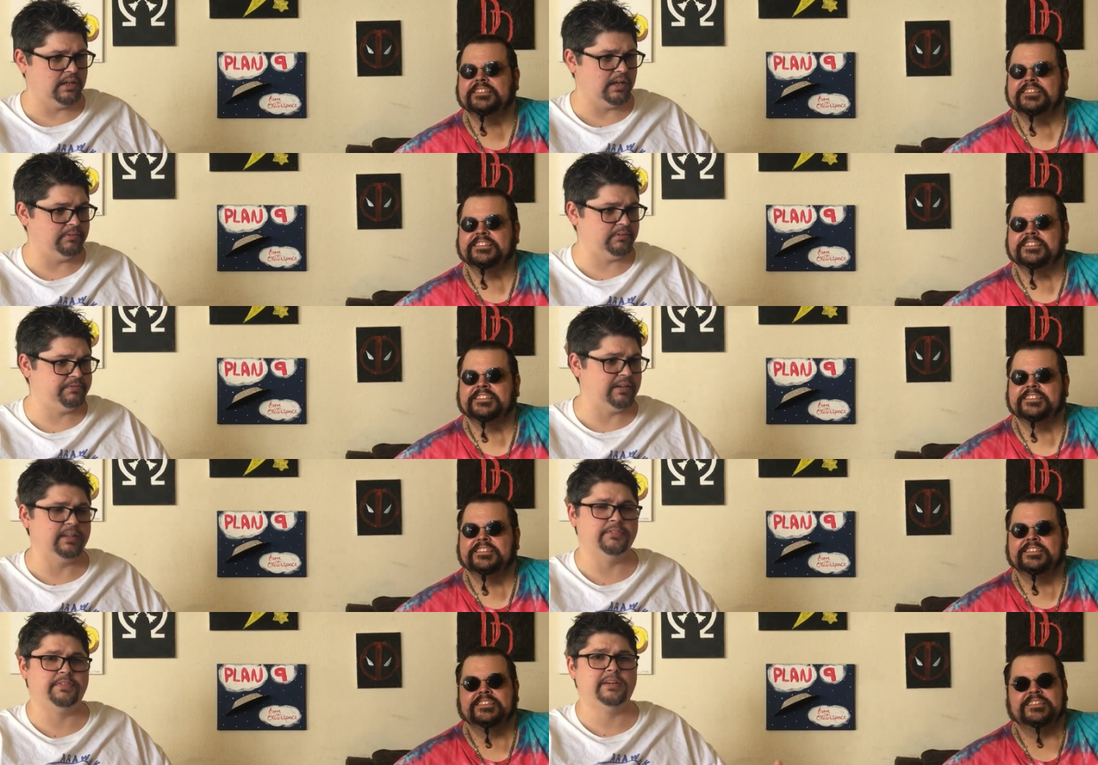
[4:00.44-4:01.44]
Speaker 1: of a fairy.
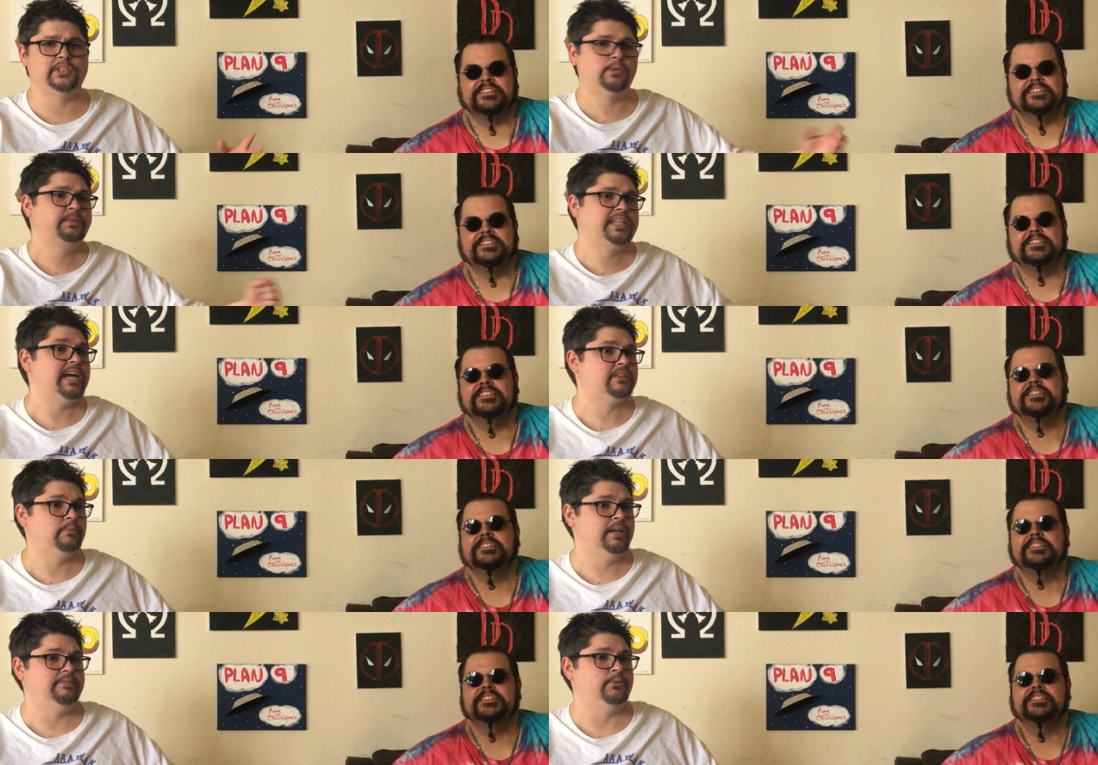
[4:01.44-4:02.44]
The fairies who protect the
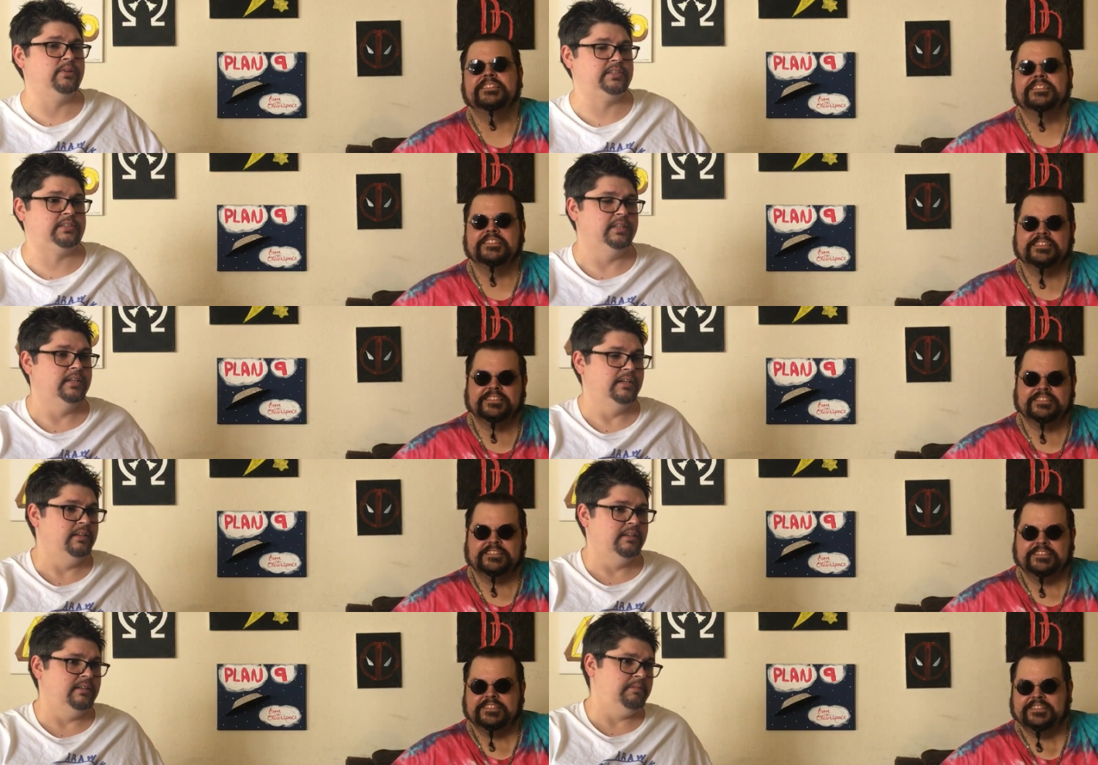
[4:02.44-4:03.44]
rainforest,
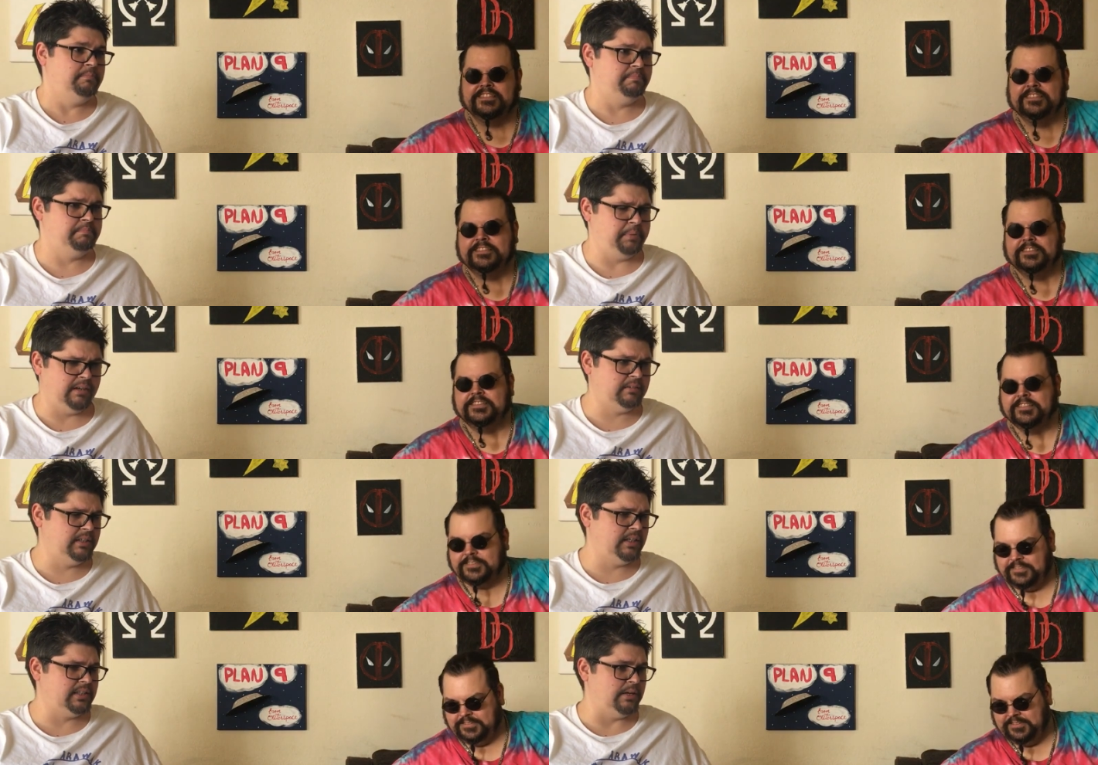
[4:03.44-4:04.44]
apparently
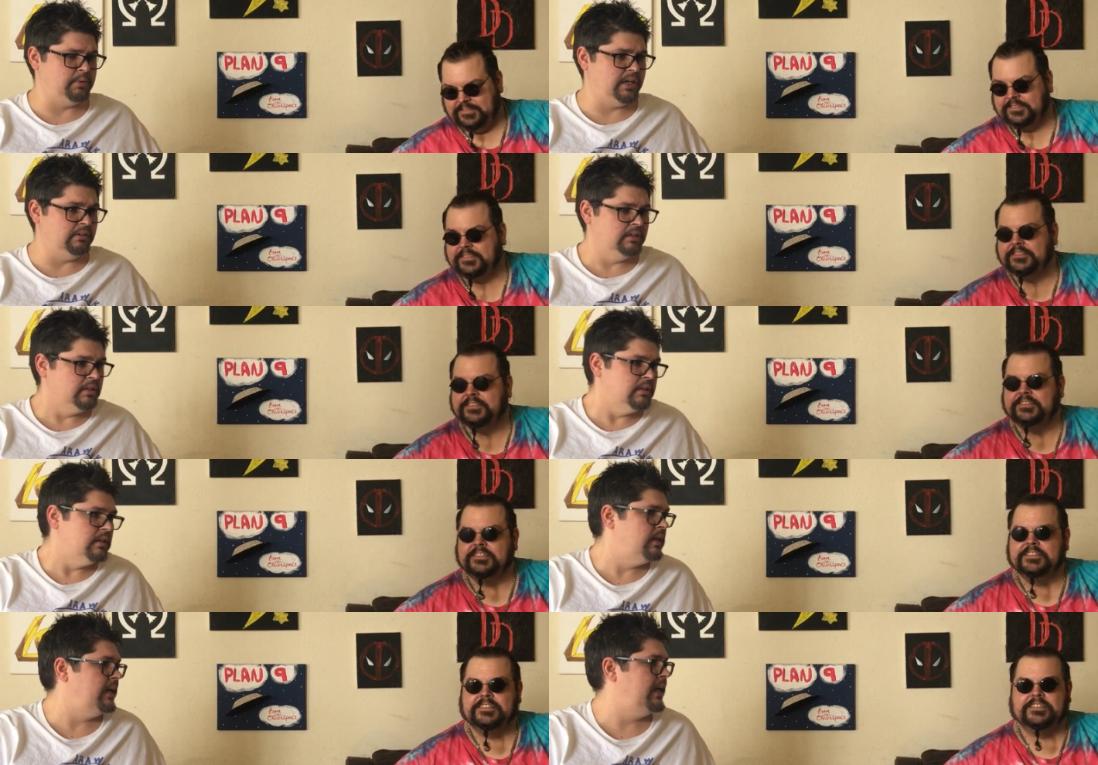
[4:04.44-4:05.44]
not that well.
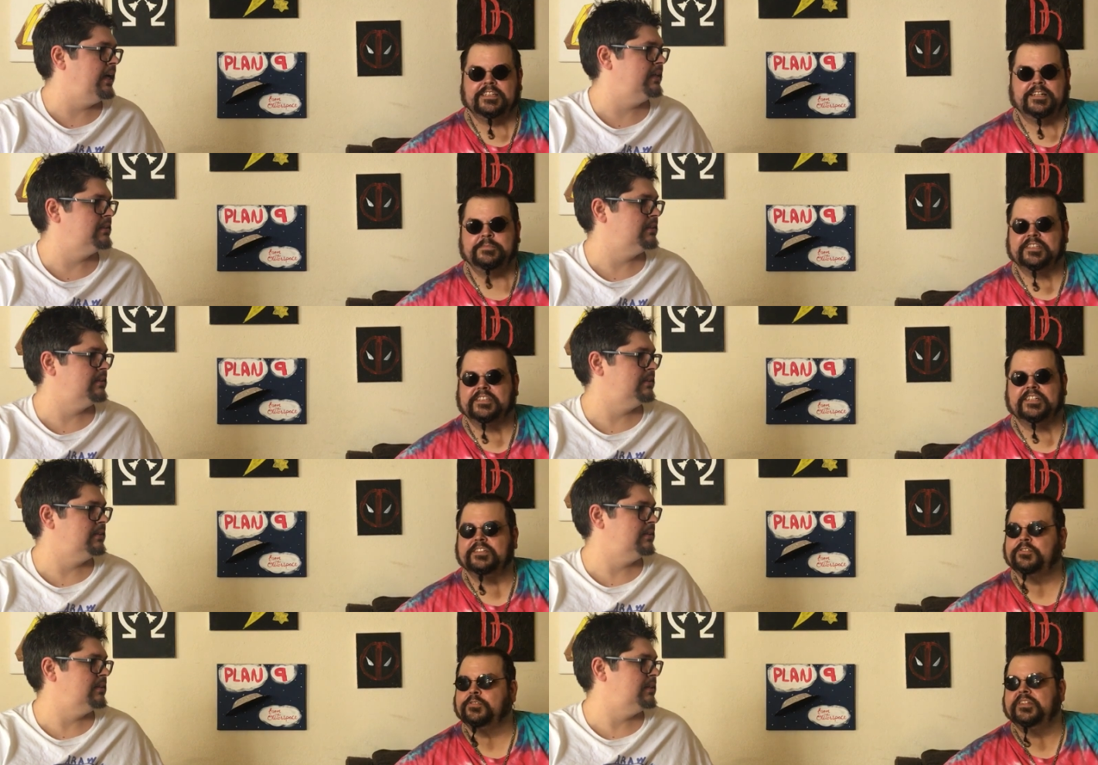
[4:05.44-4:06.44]
Speaker 2: And I've been
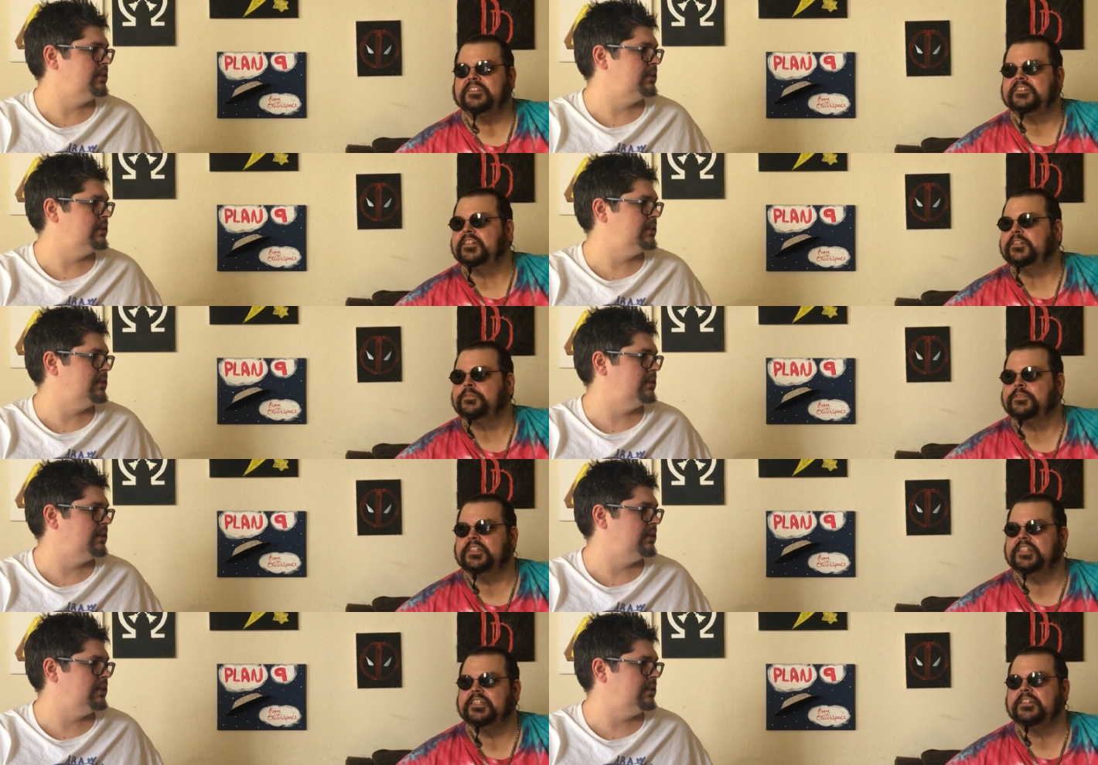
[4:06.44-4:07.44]
cutting trees down for
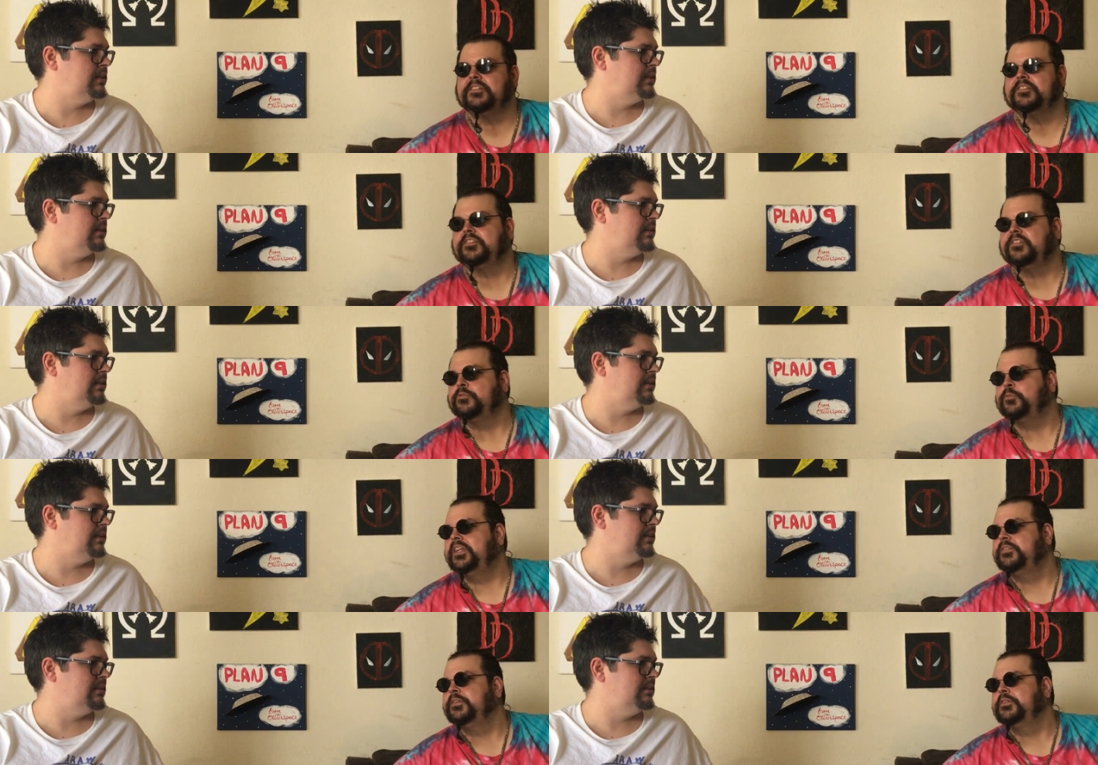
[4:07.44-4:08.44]
years, just
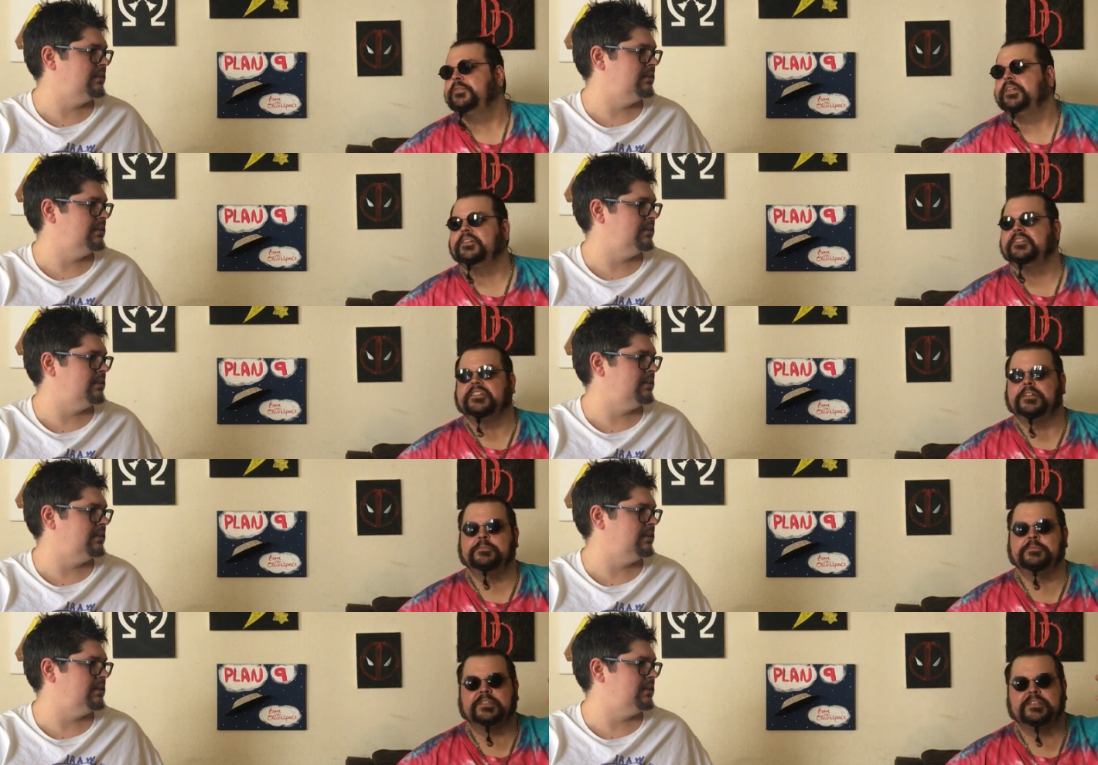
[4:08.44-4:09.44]
waiting for the fairies to
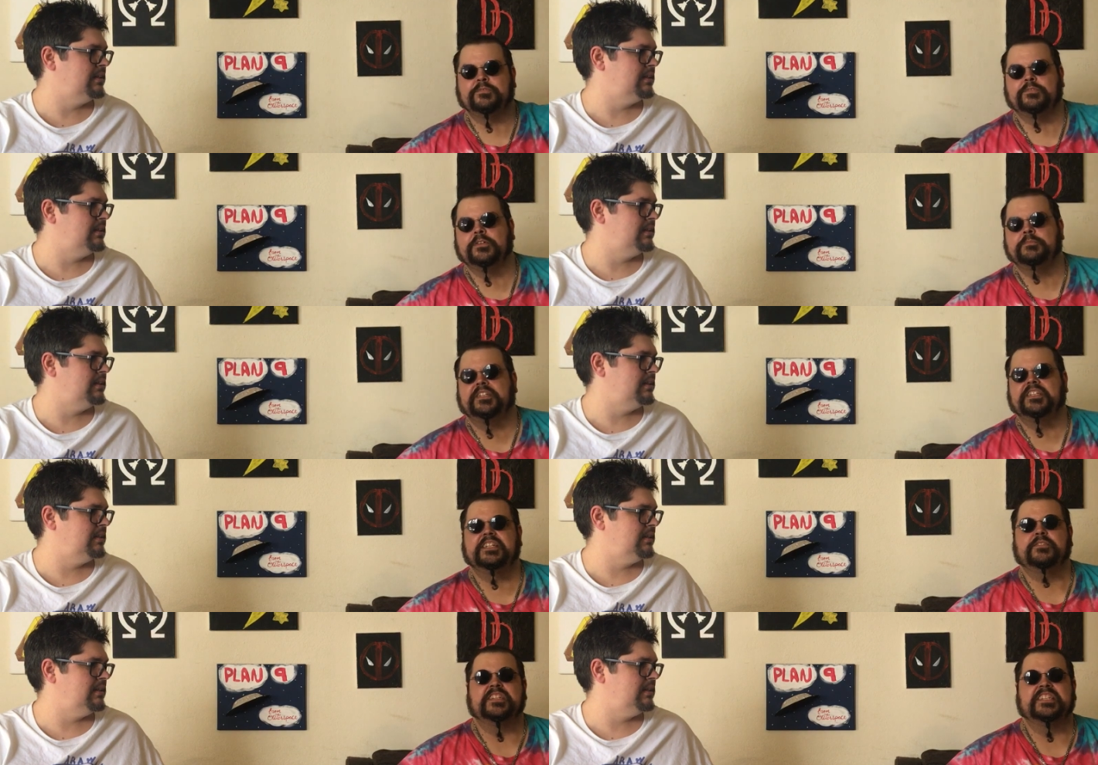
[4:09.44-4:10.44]
come confront me. They
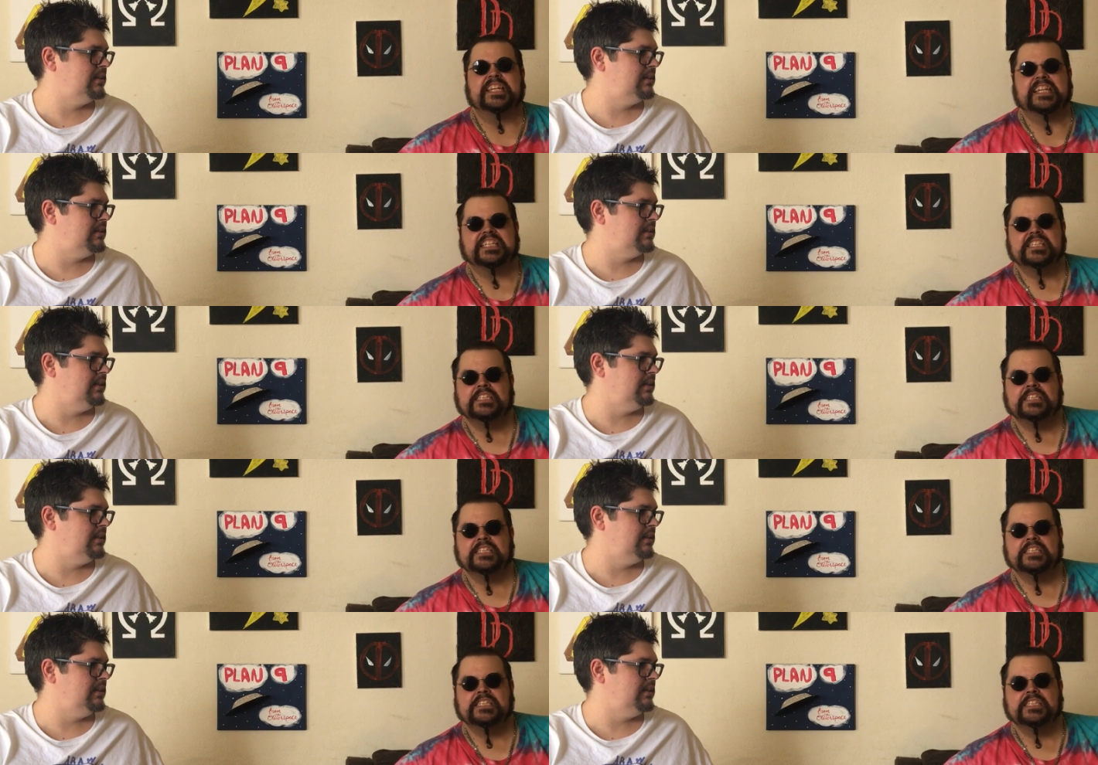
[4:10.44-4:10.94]
never did.